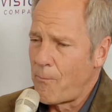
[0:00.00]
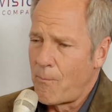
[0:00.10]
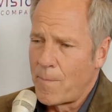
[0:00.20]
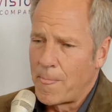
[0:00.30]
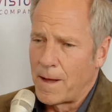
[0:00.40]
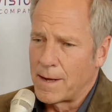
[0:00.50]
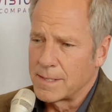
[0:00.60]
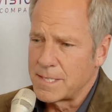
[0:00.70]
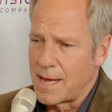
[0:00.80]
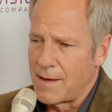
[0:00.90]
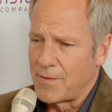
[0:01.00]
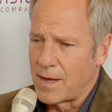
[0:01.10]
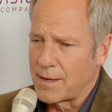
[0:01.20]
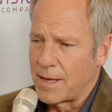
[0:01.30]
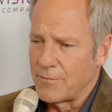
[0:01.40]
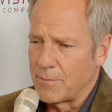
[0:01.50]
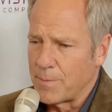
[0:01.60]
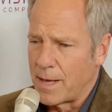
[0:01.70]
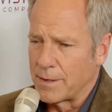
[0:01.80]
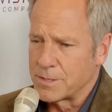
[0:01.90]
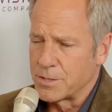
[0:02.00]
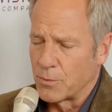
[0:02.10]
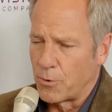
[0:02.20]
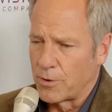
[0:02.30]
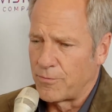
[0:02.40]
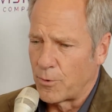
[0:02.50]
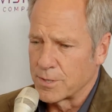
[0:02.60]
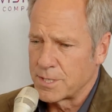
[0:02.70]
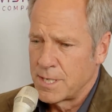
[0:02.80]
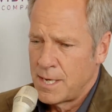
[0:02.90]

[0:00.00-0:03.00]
to have that kind of imbalance in the workforce.